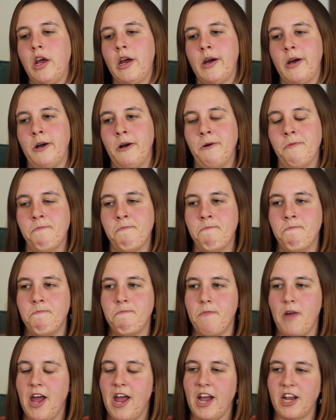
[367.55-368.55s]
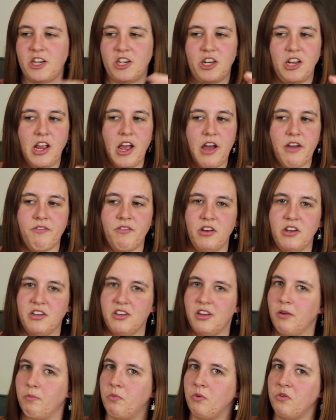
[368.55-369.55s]
Um, I actually have an
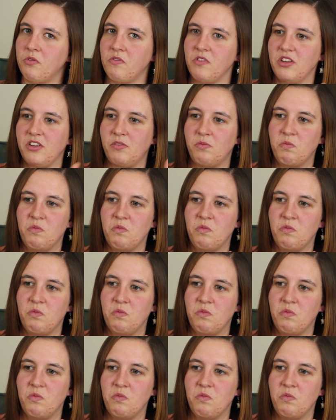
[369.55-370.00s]
example of this